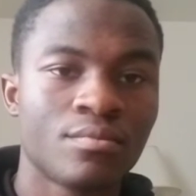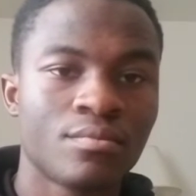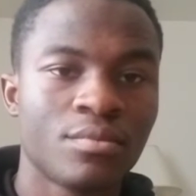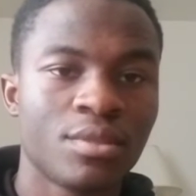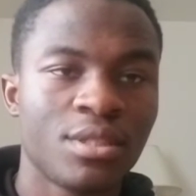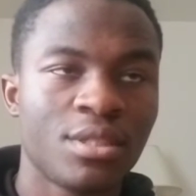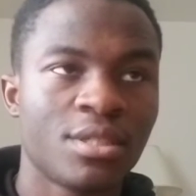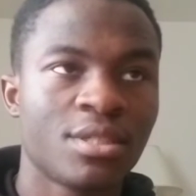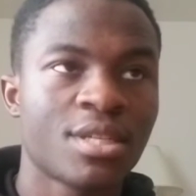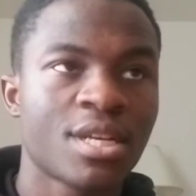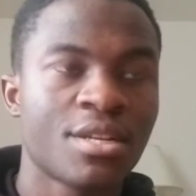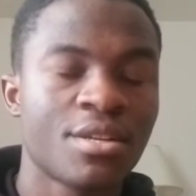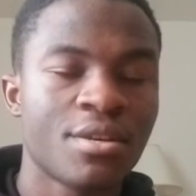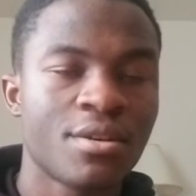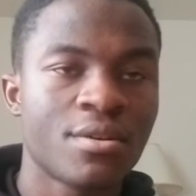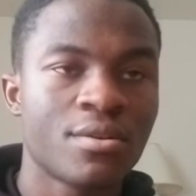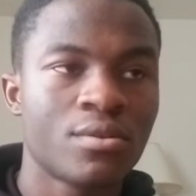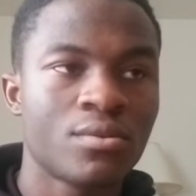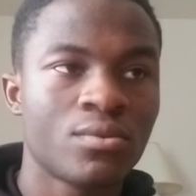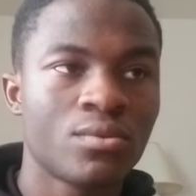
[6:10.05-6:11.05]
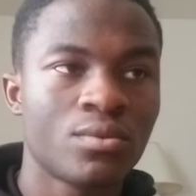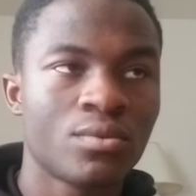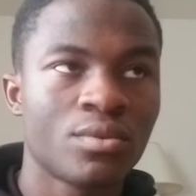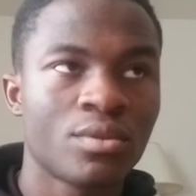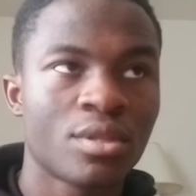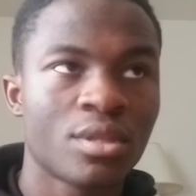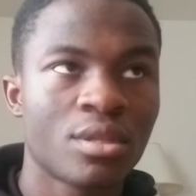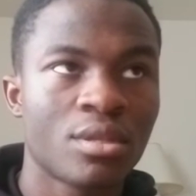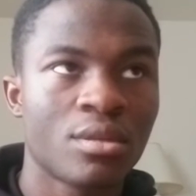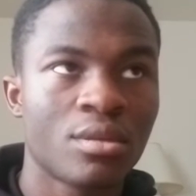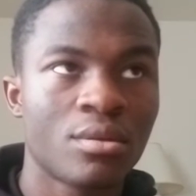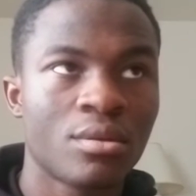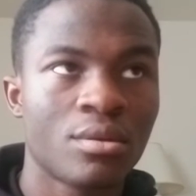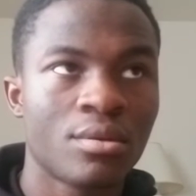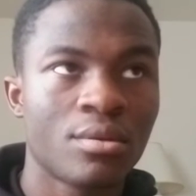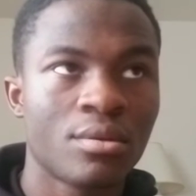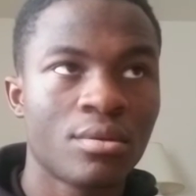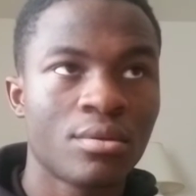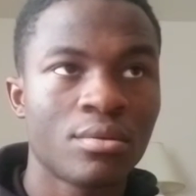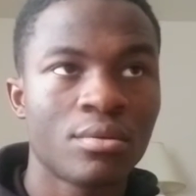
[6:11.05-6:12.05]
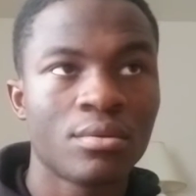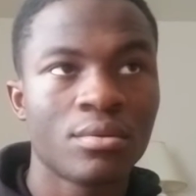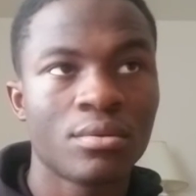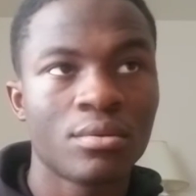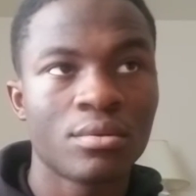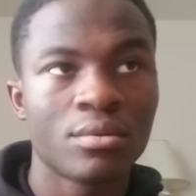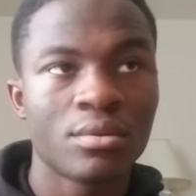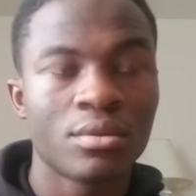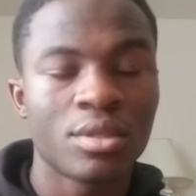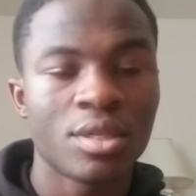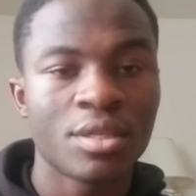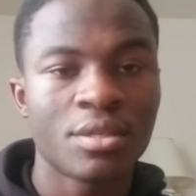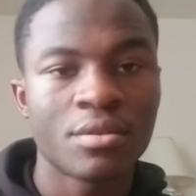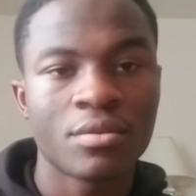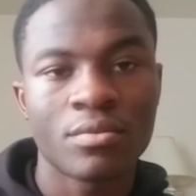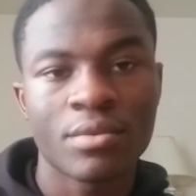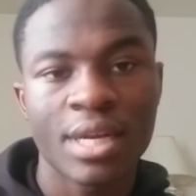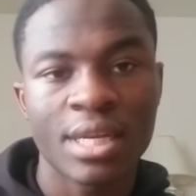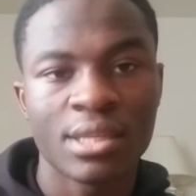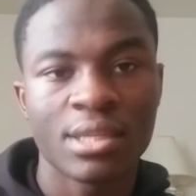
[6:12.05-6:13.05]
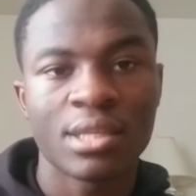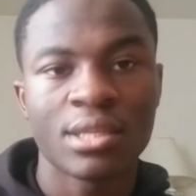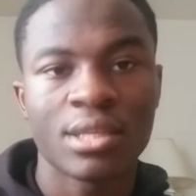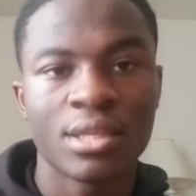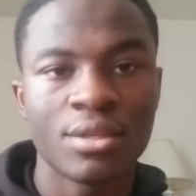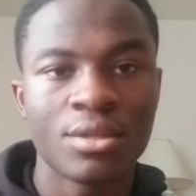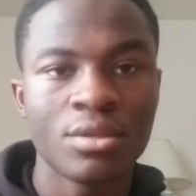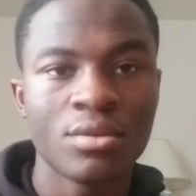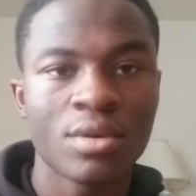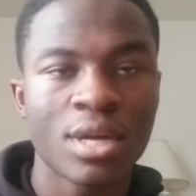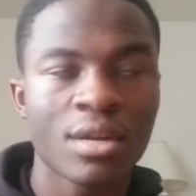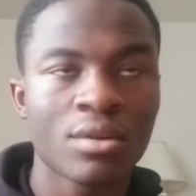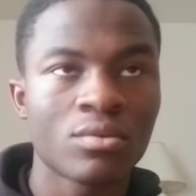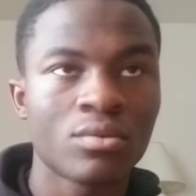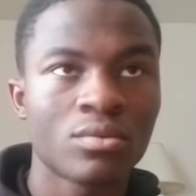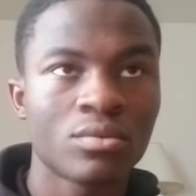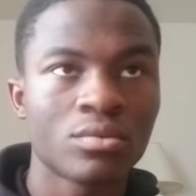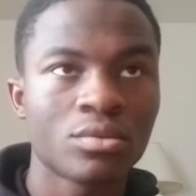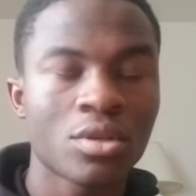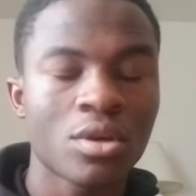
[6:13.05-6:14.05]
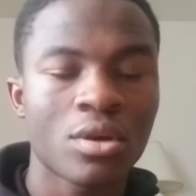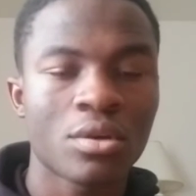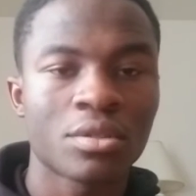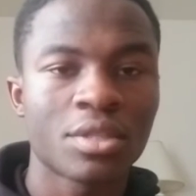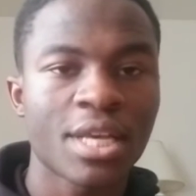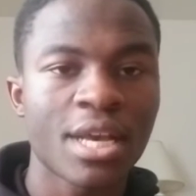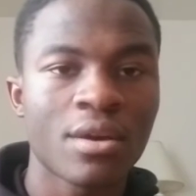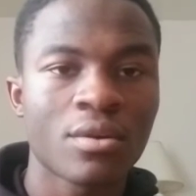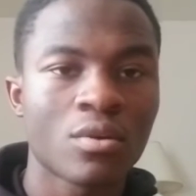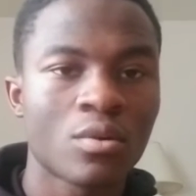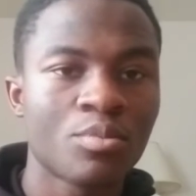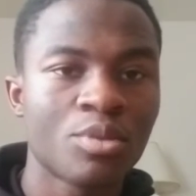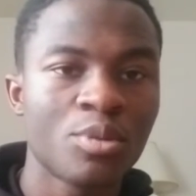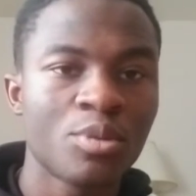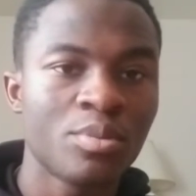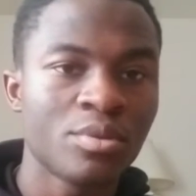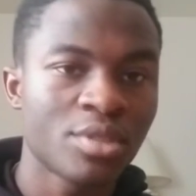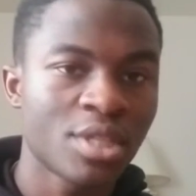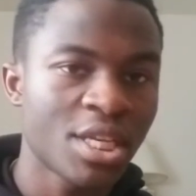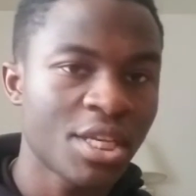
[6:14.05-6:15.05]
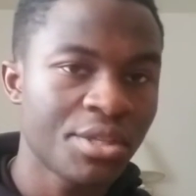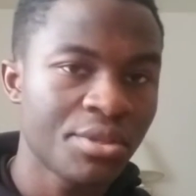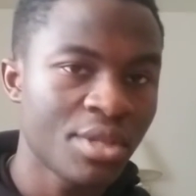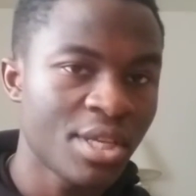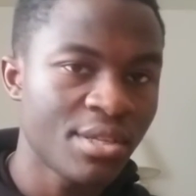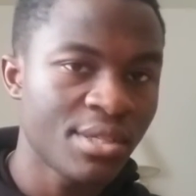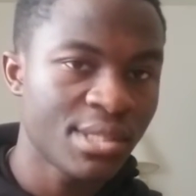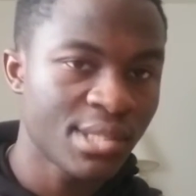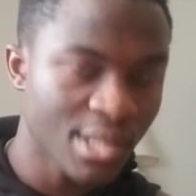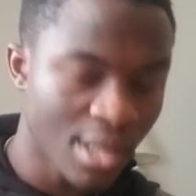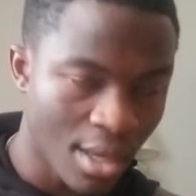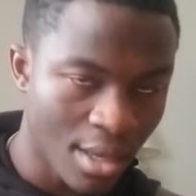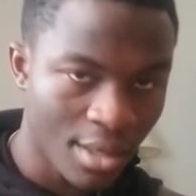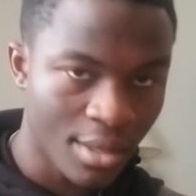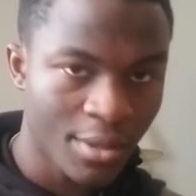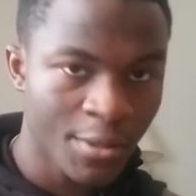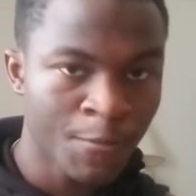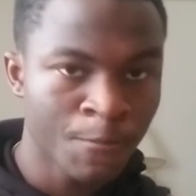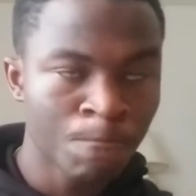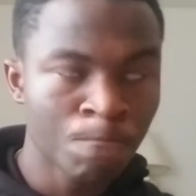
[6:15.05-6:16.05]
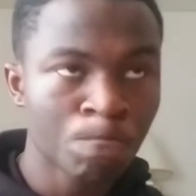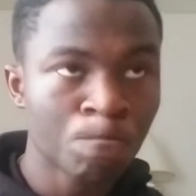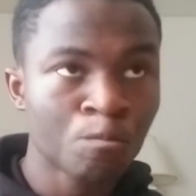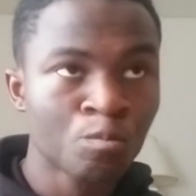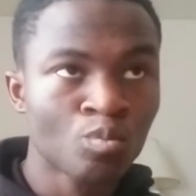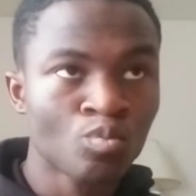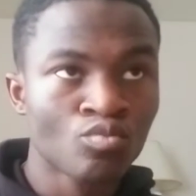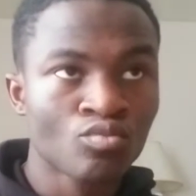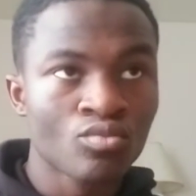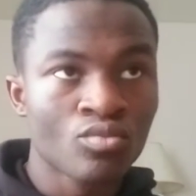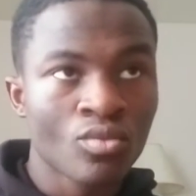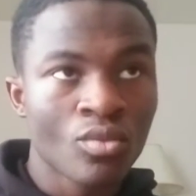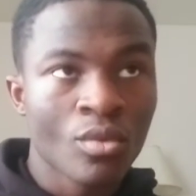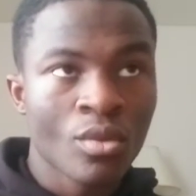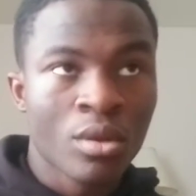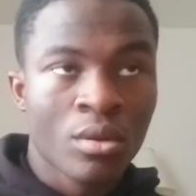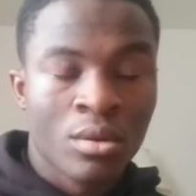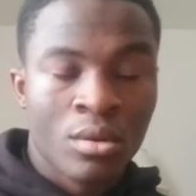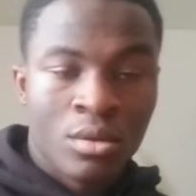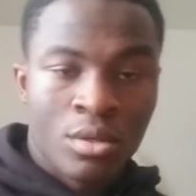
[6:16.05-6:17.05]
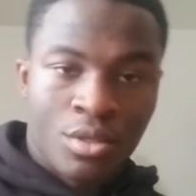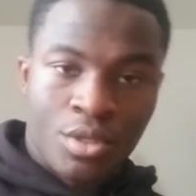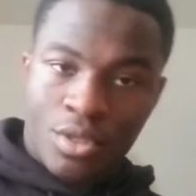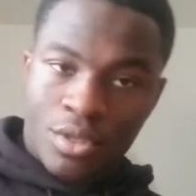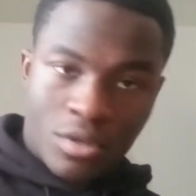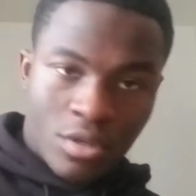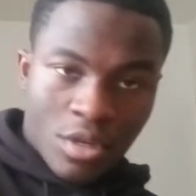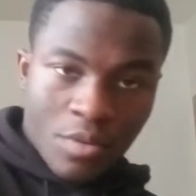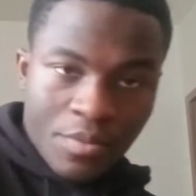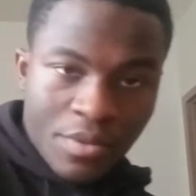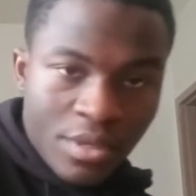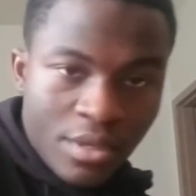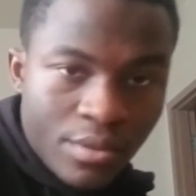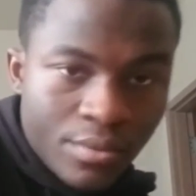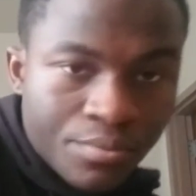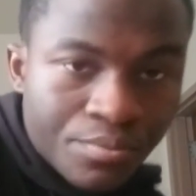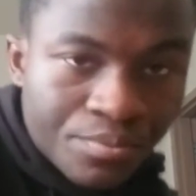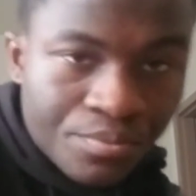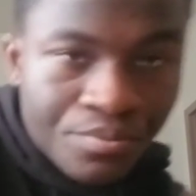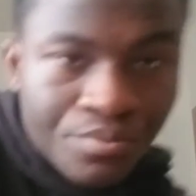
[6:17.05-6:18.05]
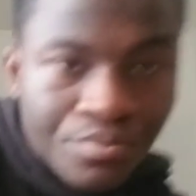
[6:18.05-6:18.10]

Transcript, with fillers: Because I know it's the right thing to do. I don't talk down on people saying they suck. You know what I mean?